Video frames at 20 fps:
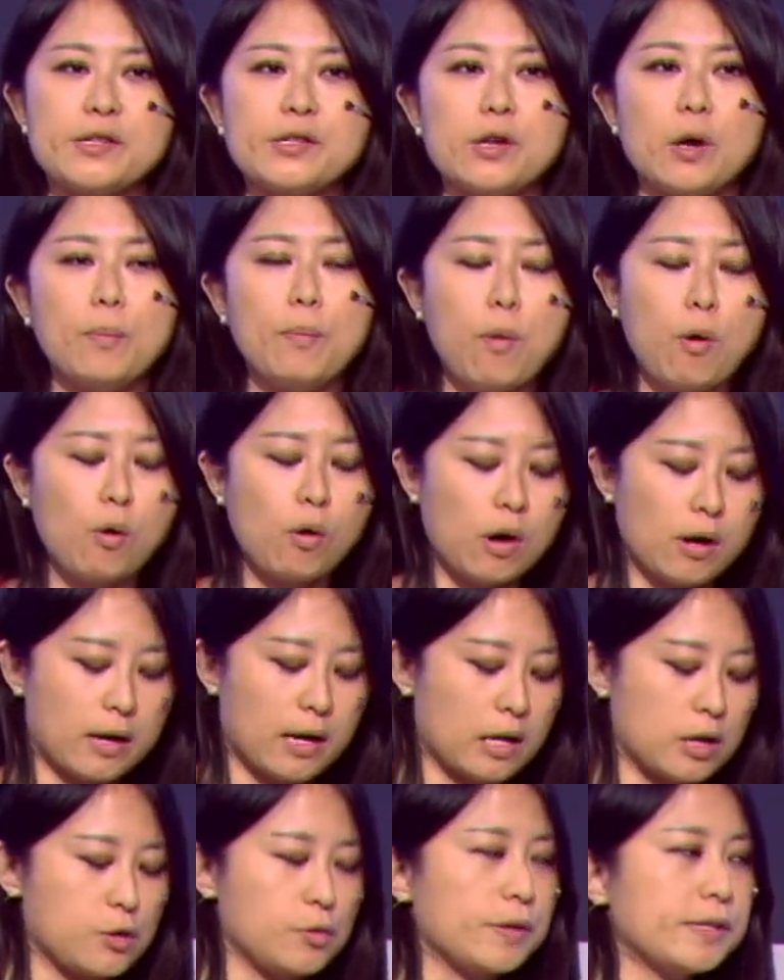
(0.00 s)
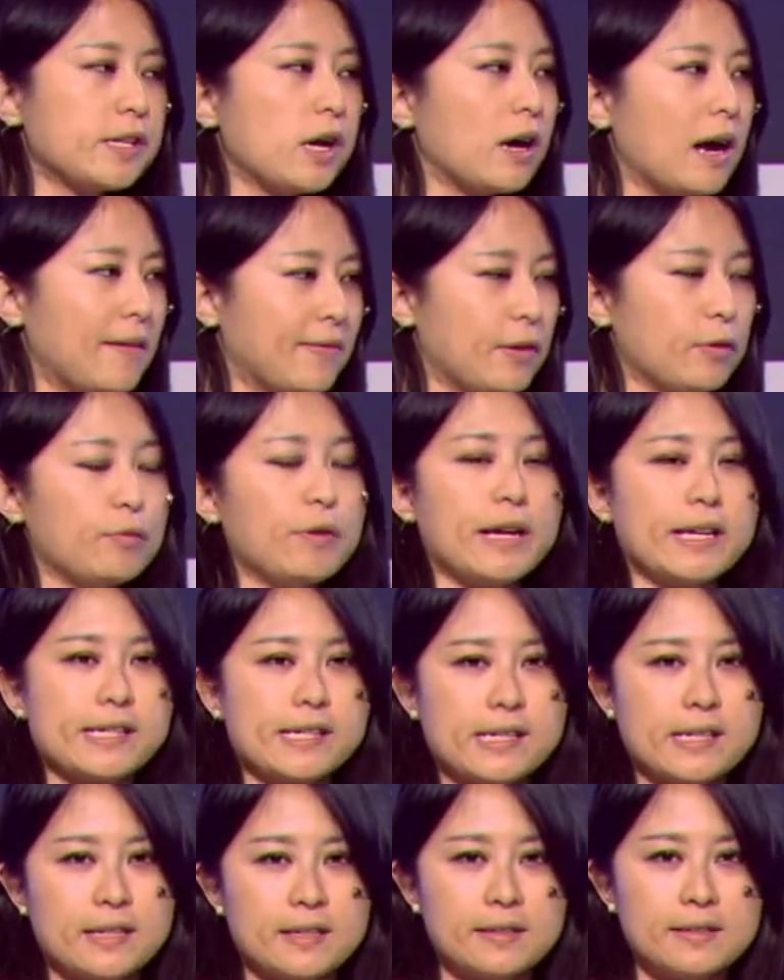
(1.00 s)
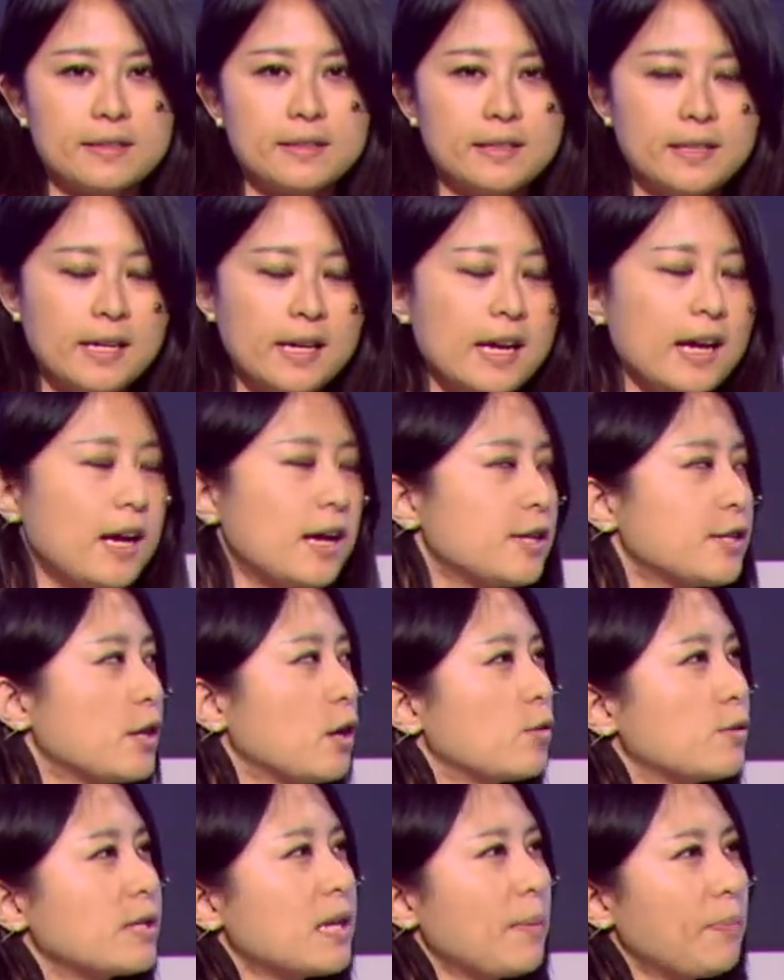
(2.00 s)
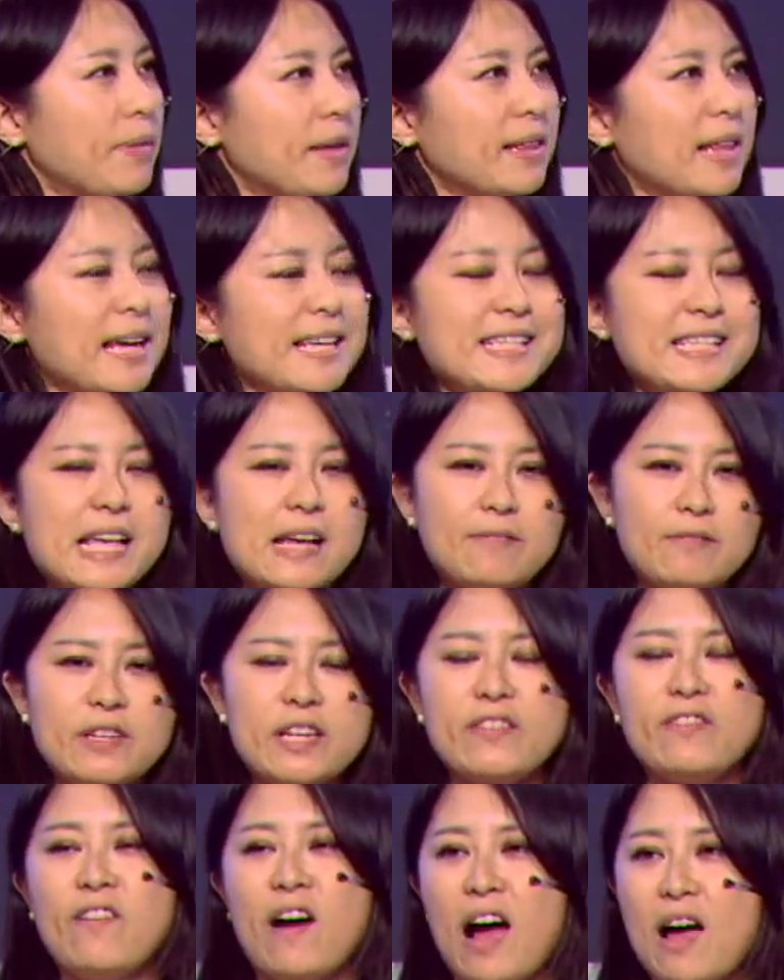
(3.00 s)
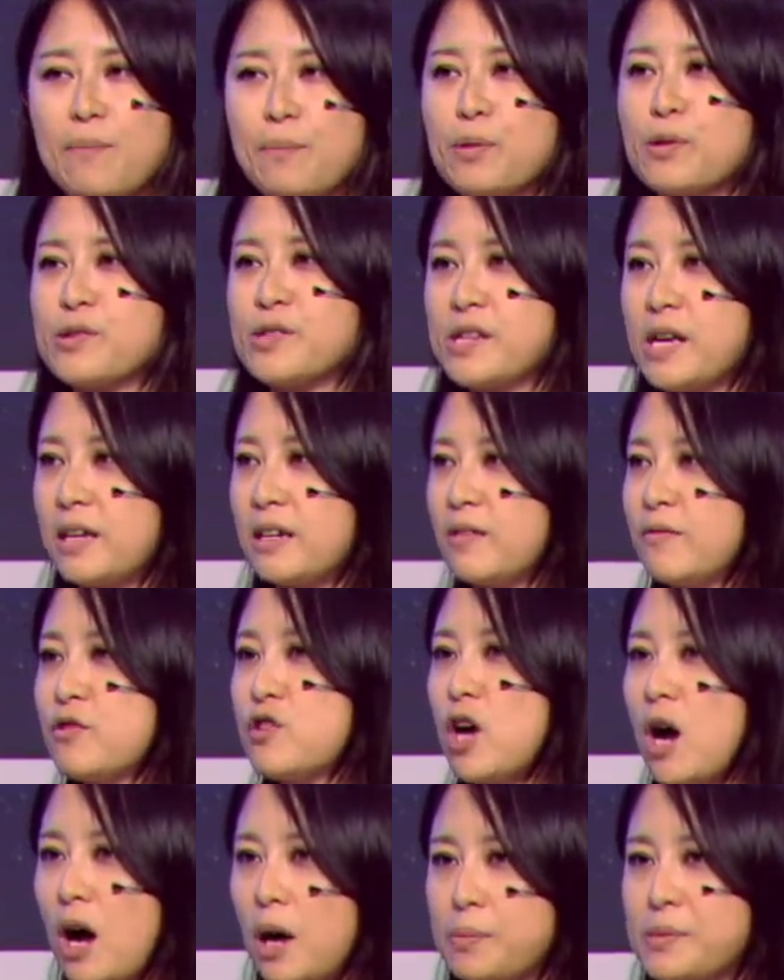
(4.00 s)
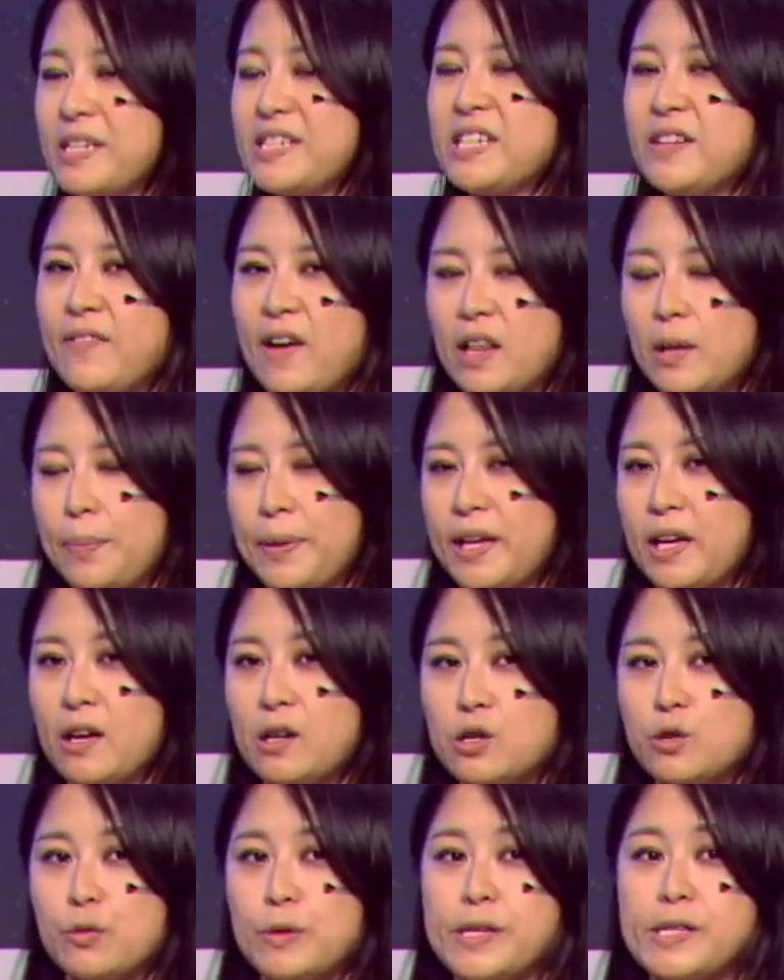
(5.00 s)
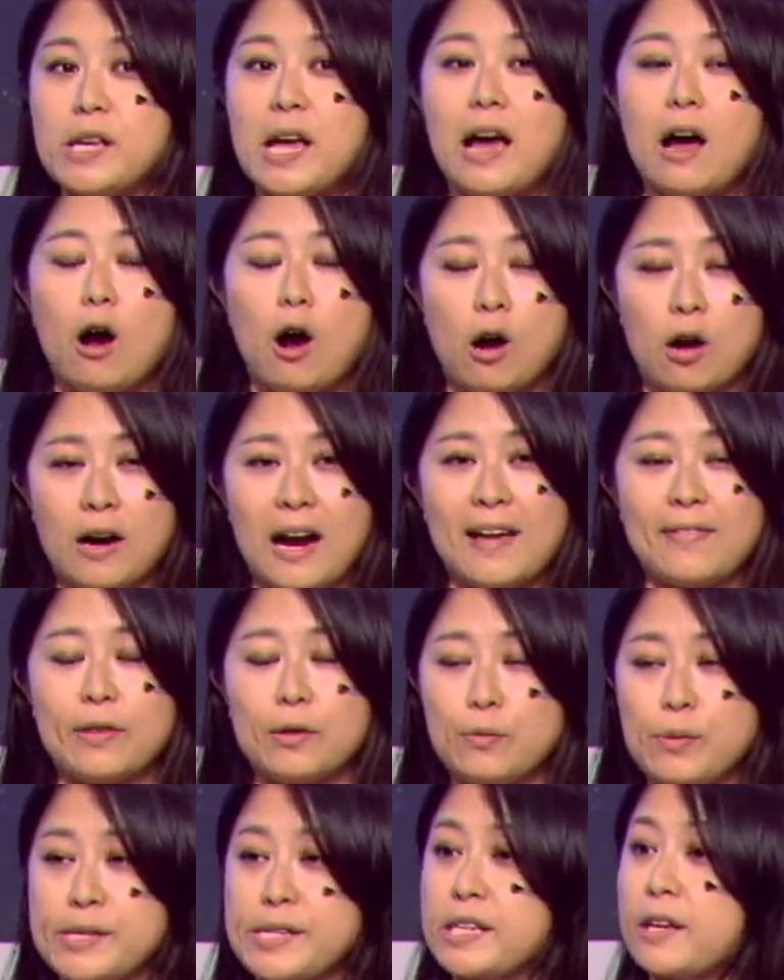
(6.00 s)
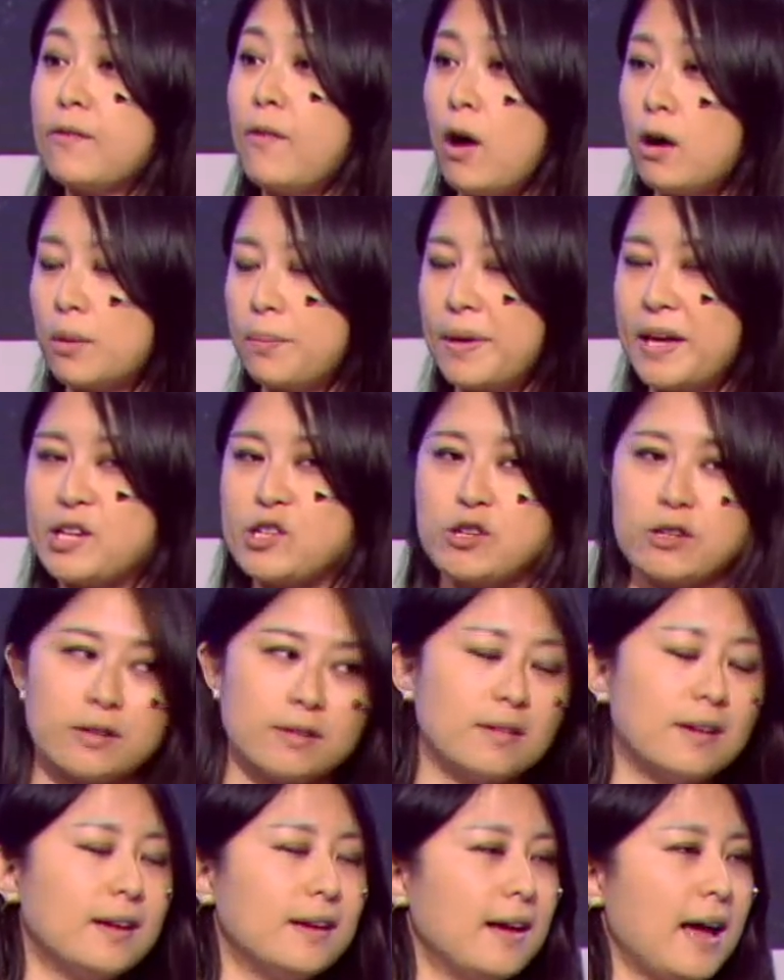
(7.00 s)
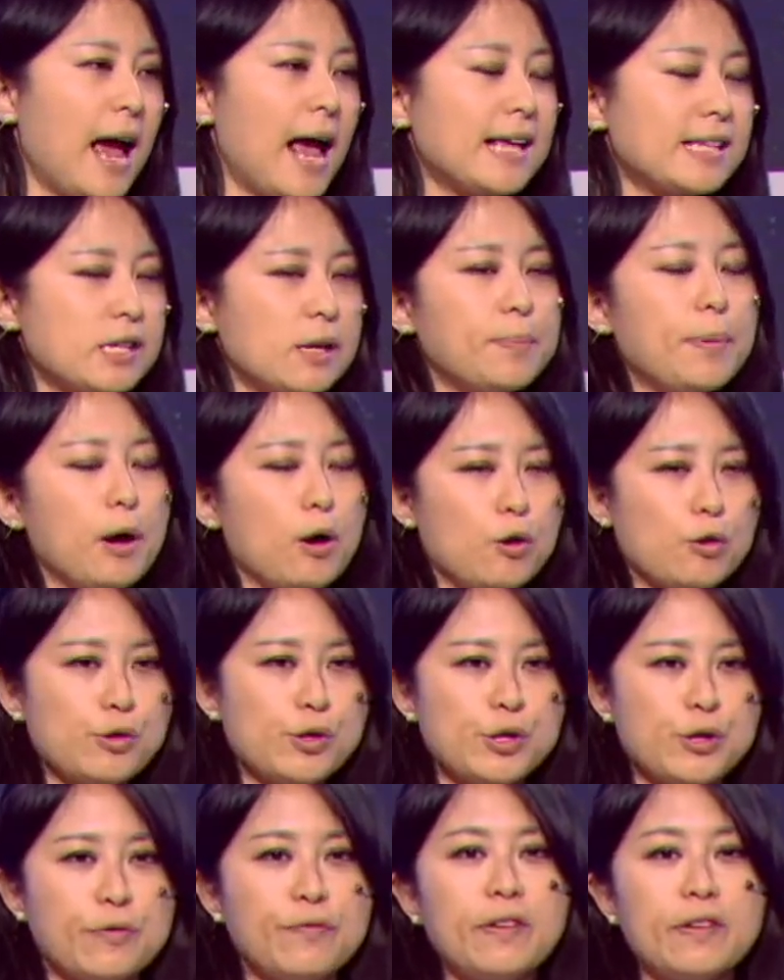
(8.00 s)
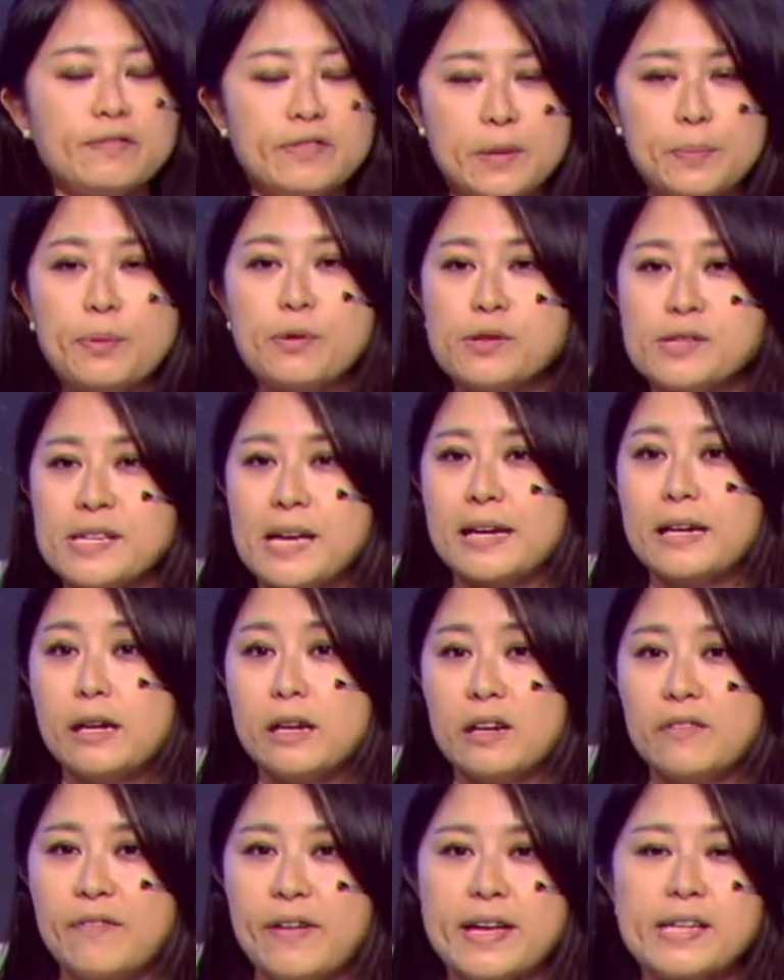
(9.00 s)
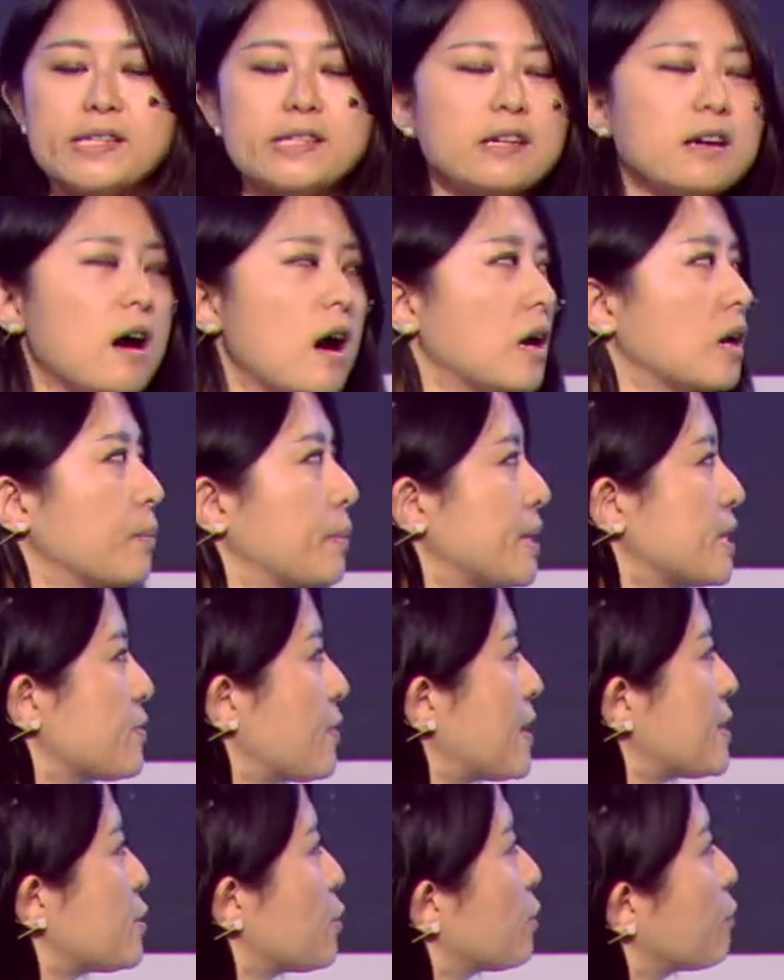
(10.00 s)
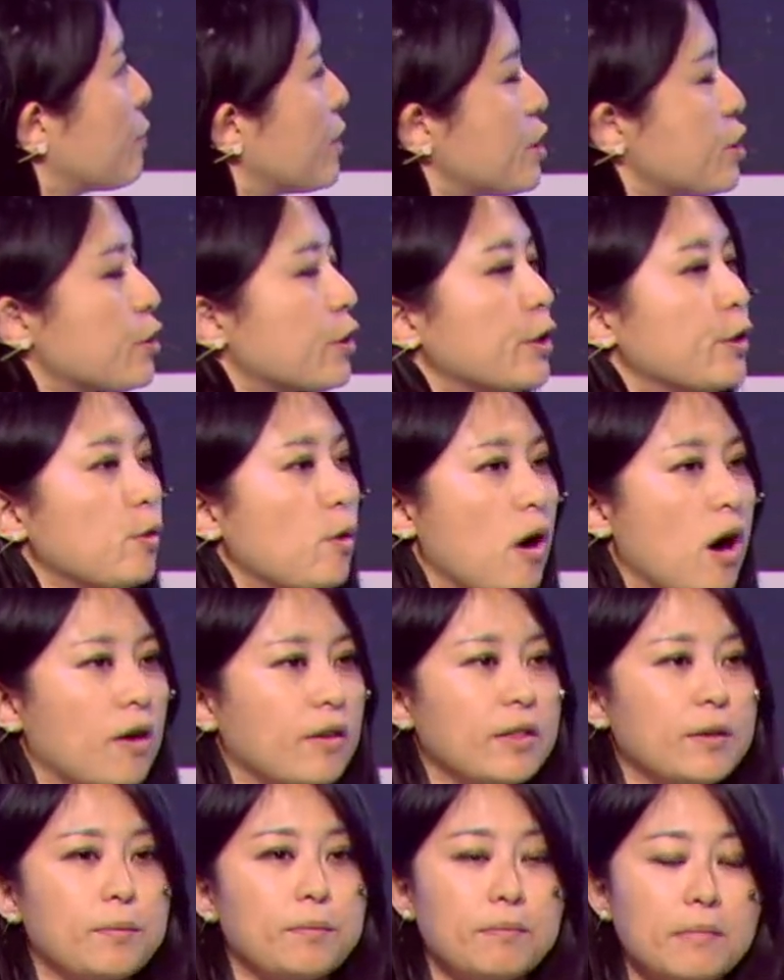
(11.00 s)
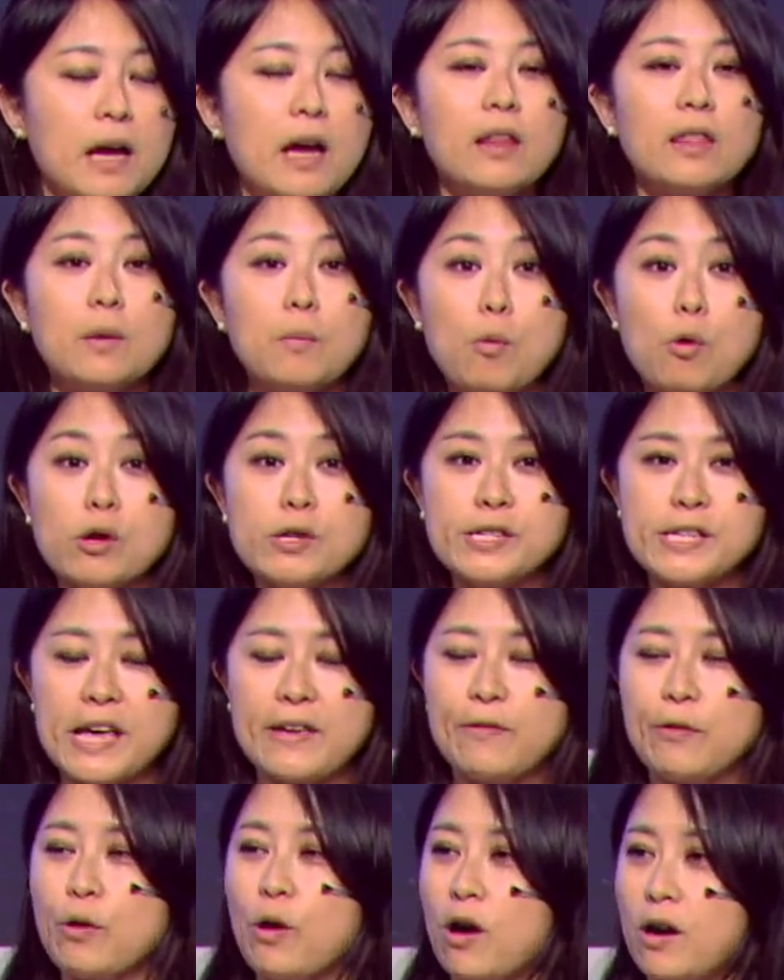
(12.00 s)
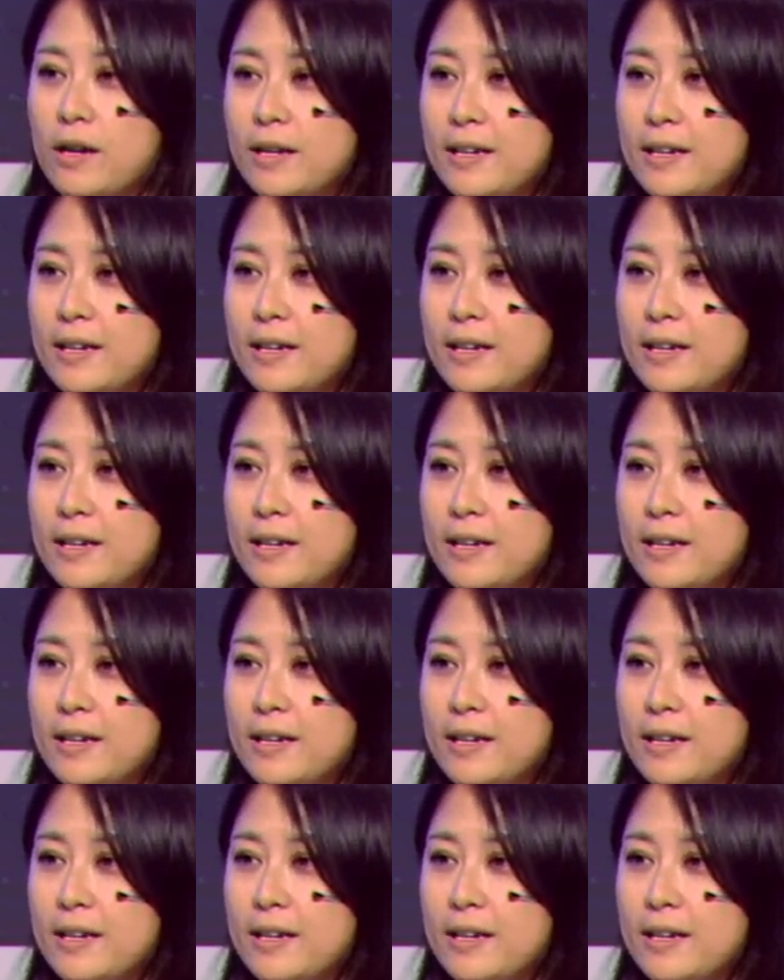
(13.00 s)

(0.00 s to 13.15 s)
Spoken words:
So poorer countries are at the risk. So something like 75% of jobs in developing countries are at the risk of automation, as opposed to 50% in advanced economies, right? So the richer you are, the more safe you are.